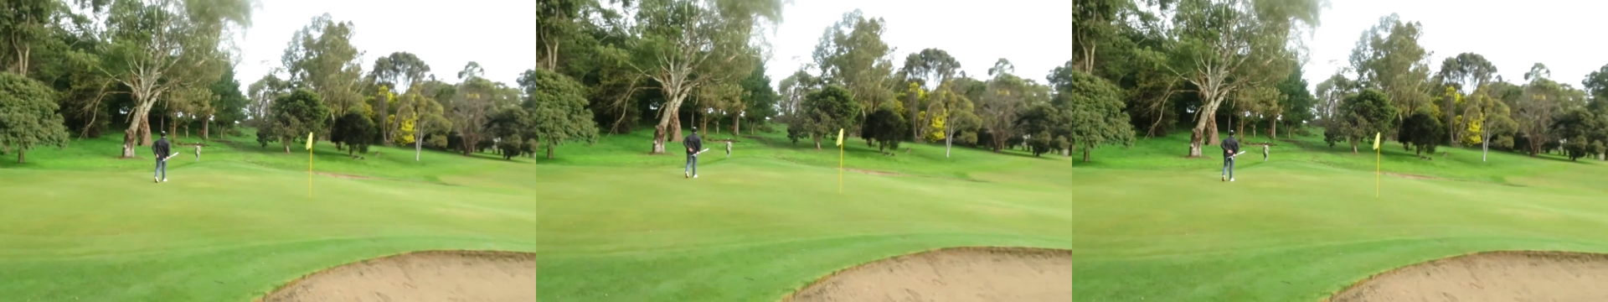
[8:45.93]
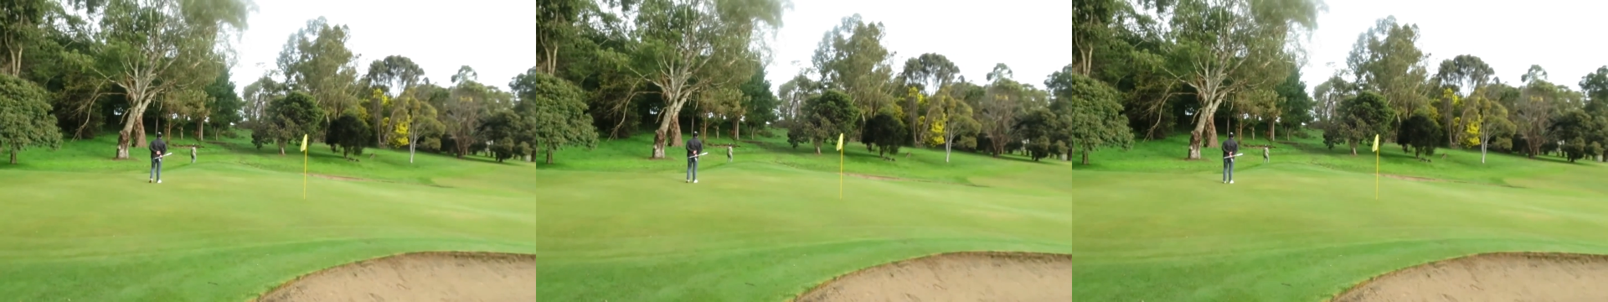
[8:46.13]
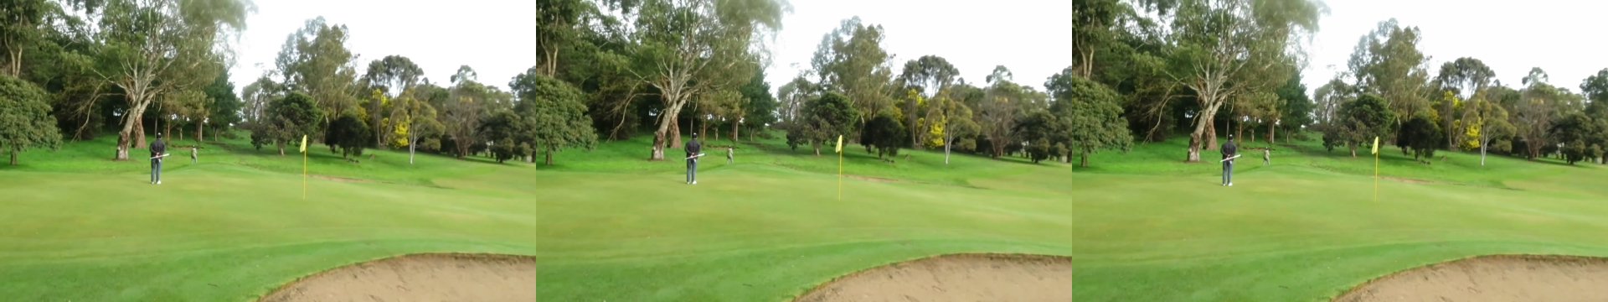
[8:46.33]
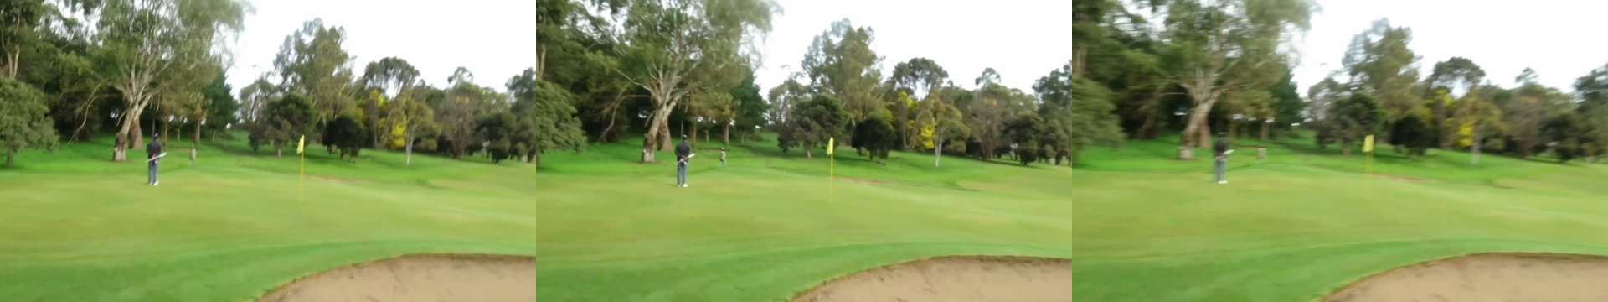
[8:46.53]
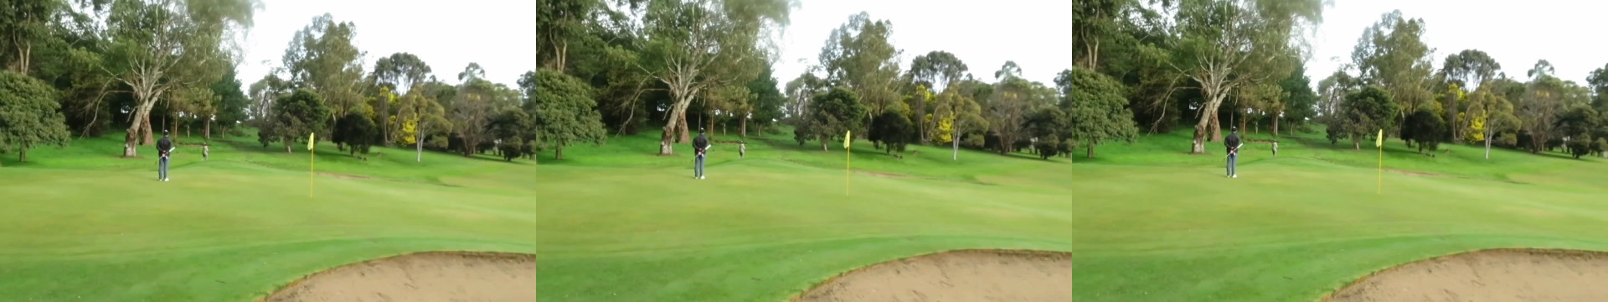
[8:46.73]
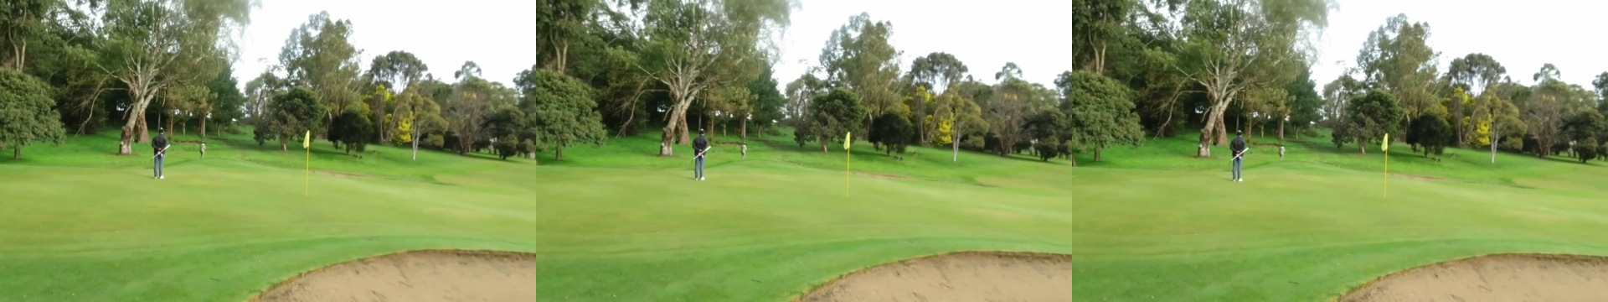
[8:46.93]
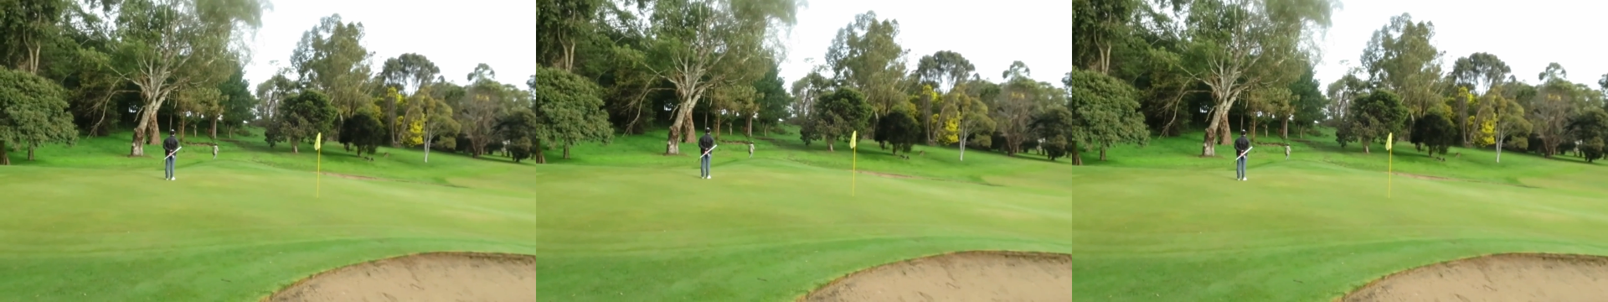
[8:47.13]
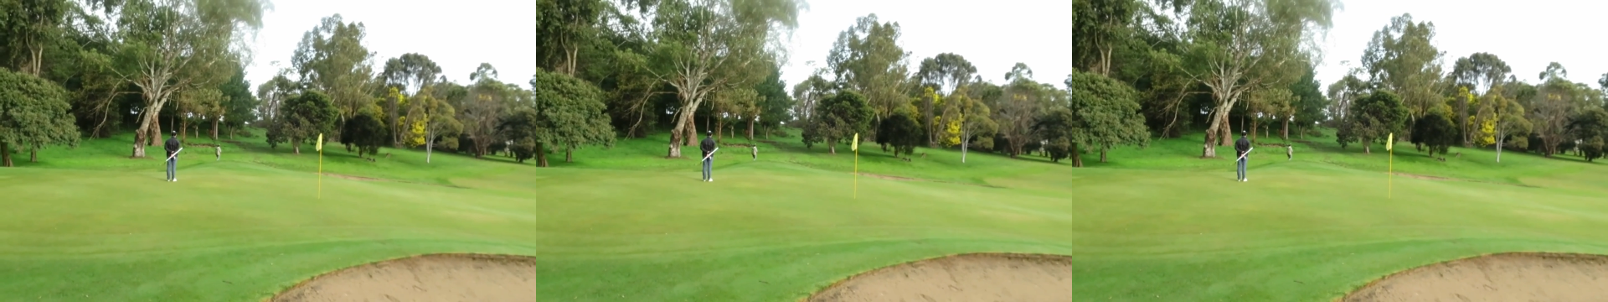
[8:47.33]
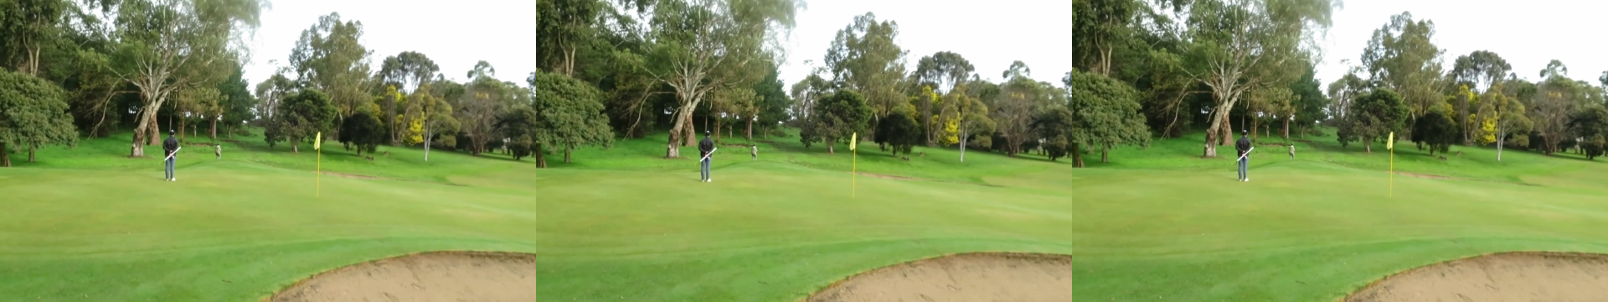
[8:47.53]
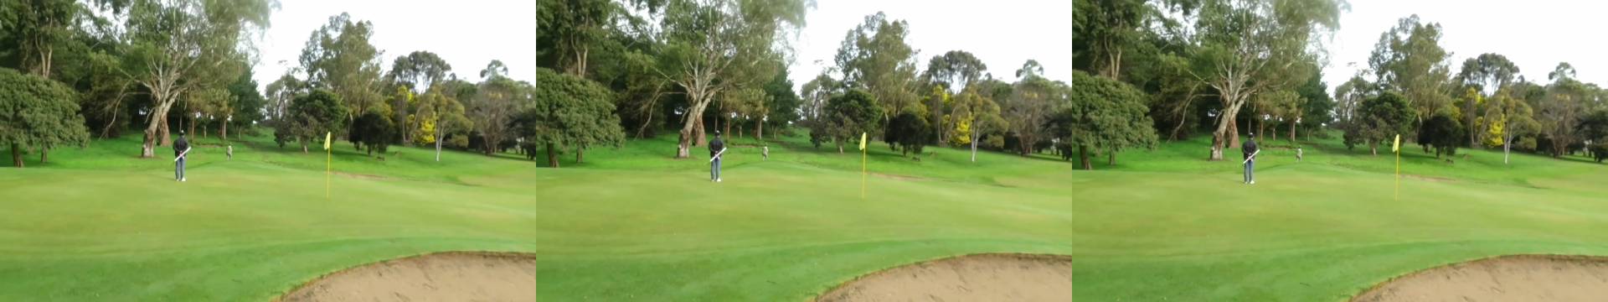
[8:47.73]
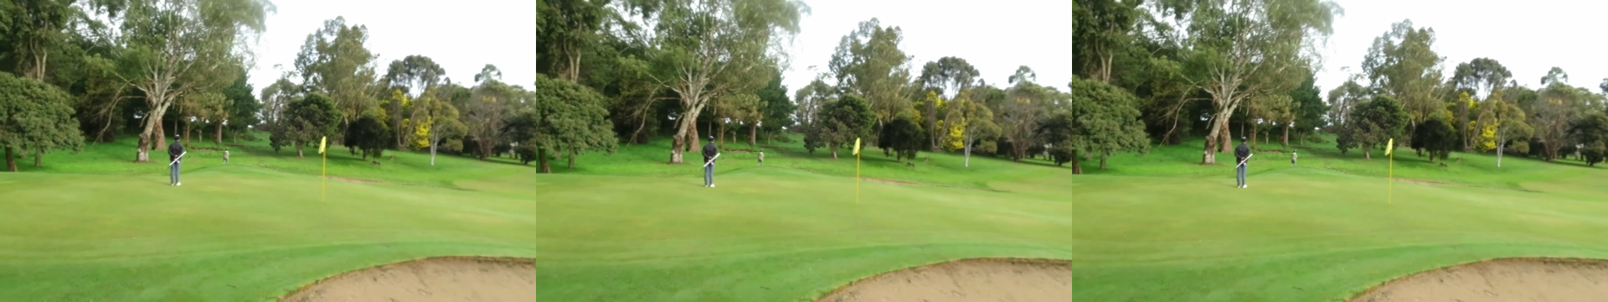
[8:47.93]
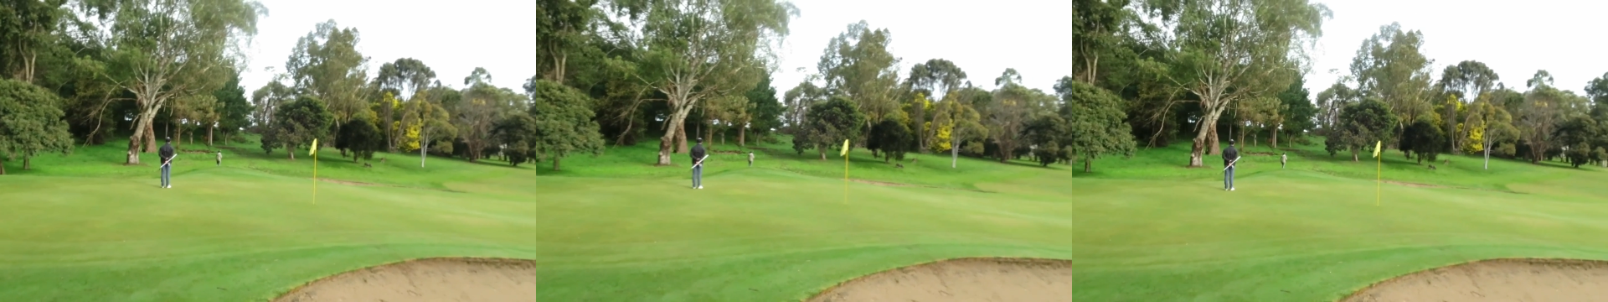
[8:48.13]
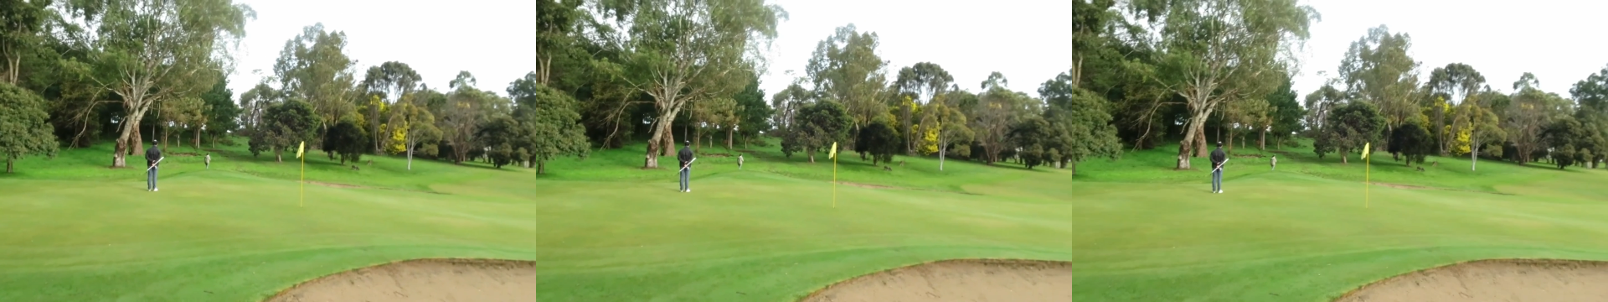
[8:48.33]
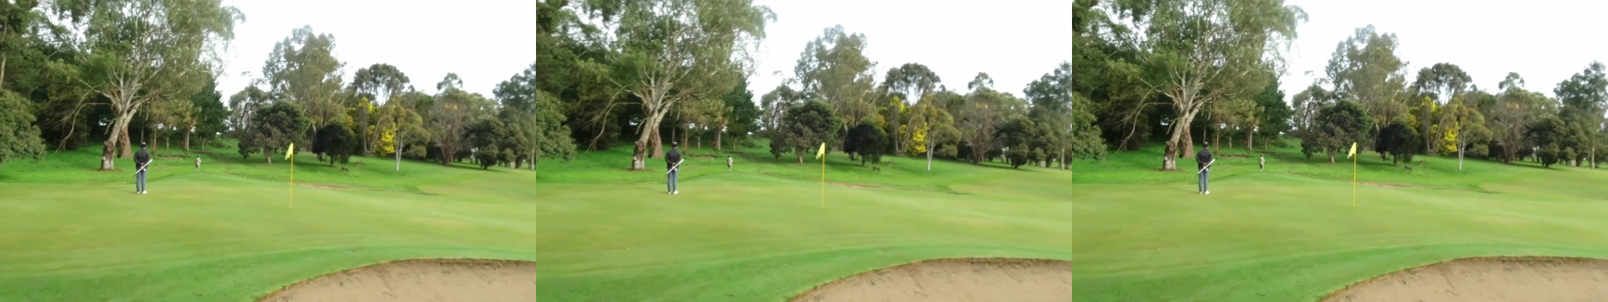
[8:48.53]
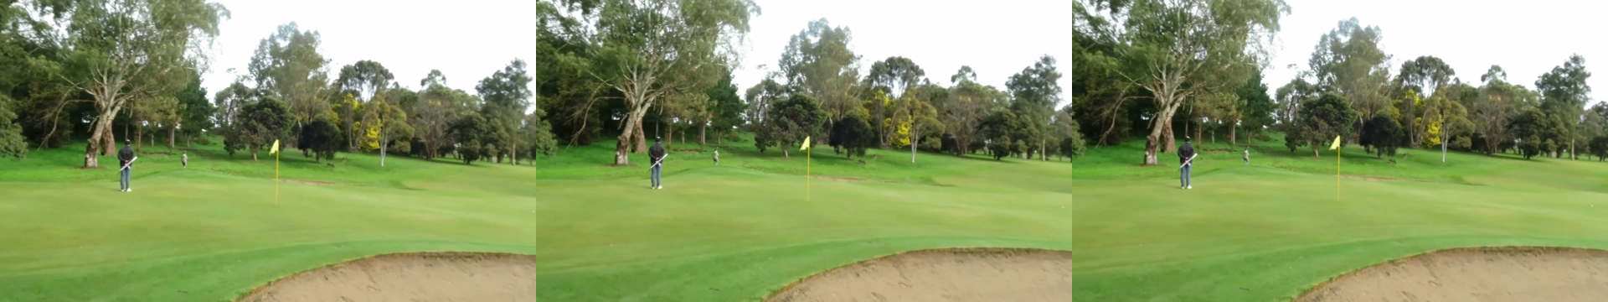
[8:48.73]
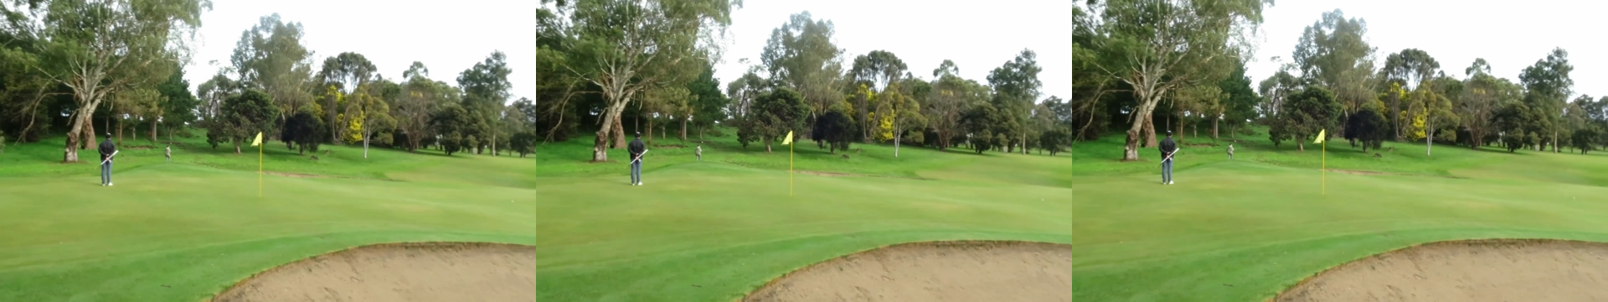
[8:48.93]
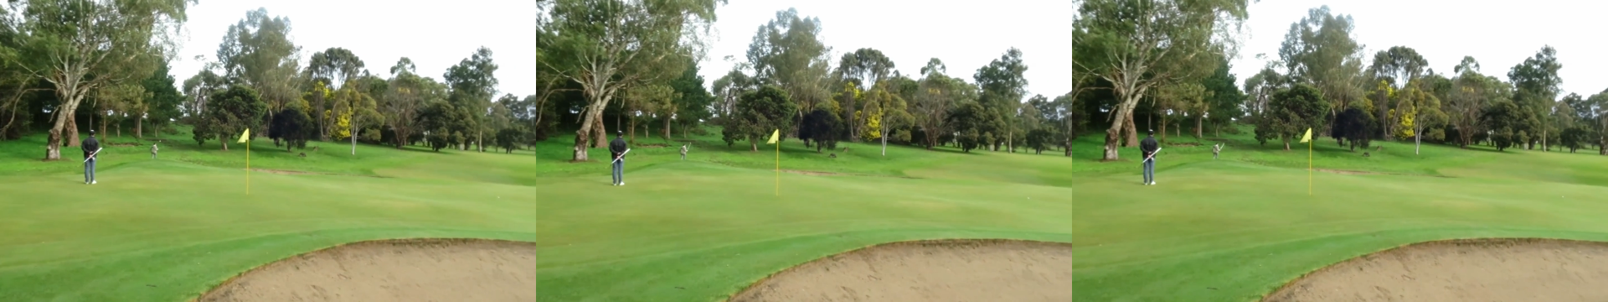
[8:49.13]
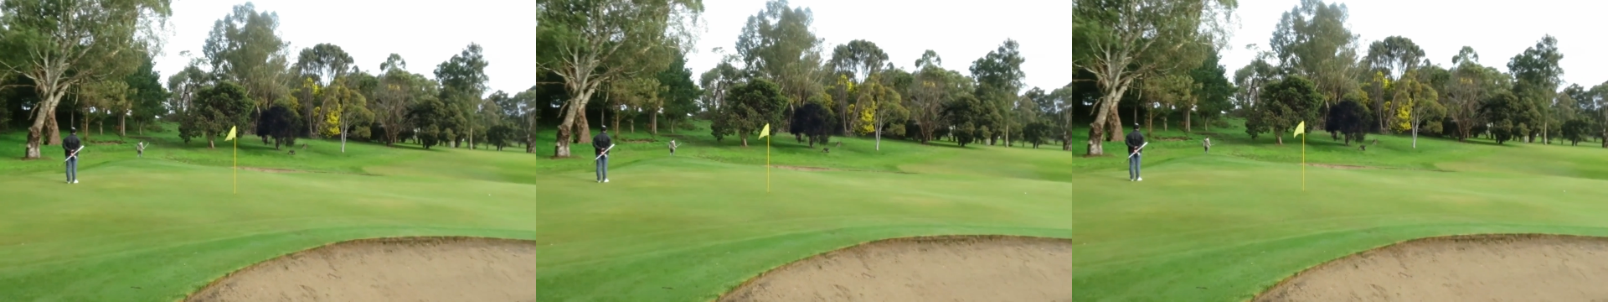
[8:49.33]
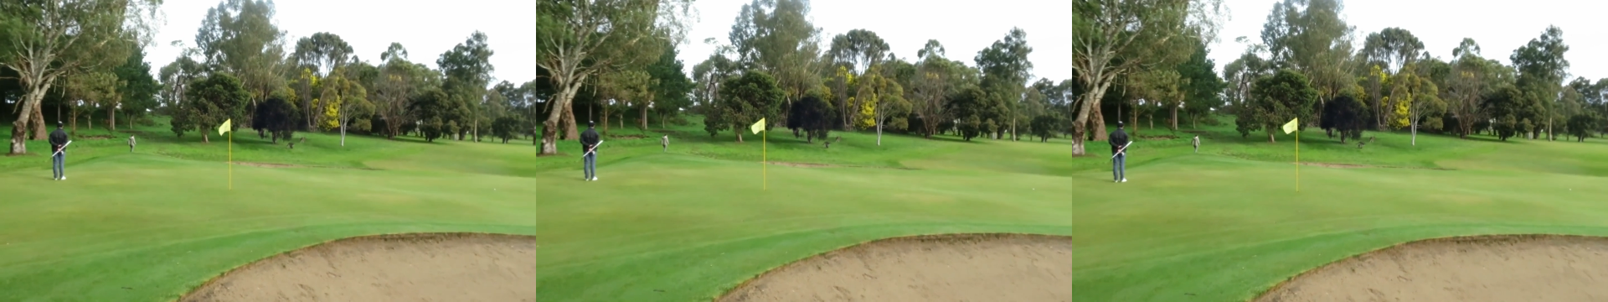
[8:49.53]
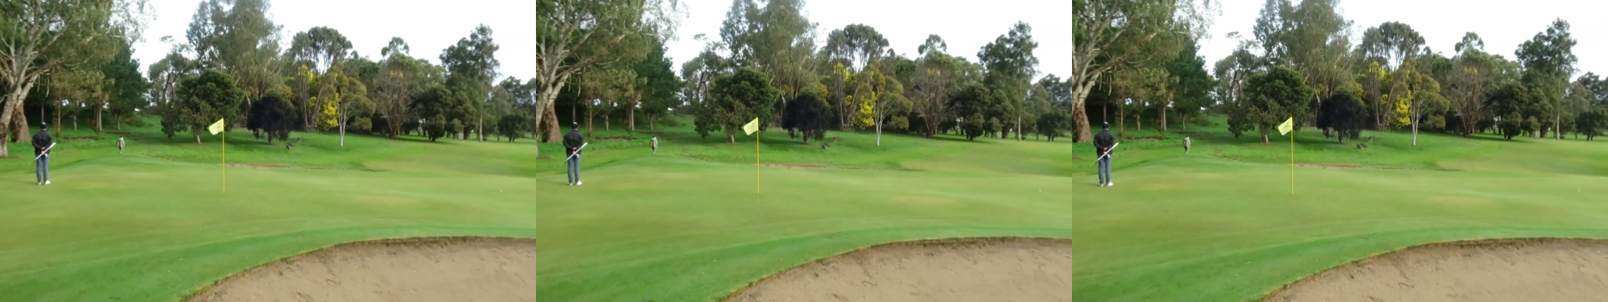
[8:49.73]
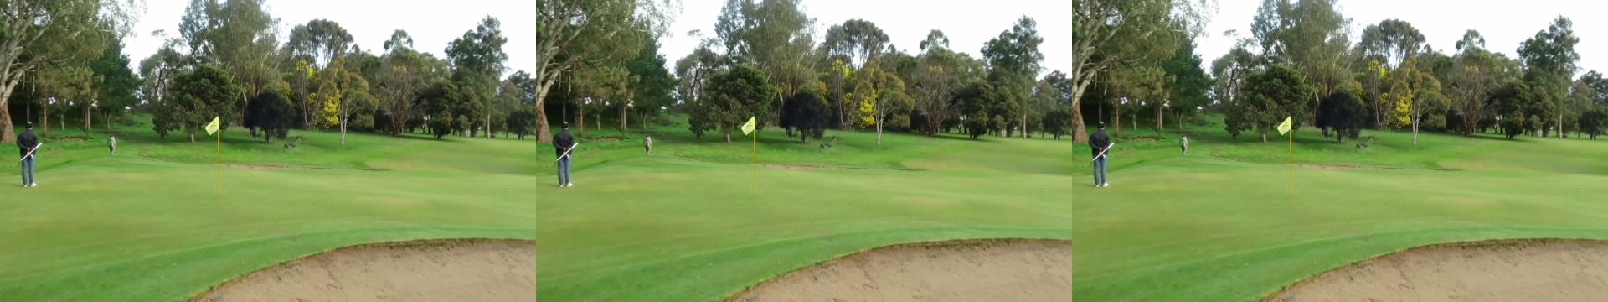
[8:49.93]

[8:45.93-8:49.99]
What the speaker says: (no speaker visible)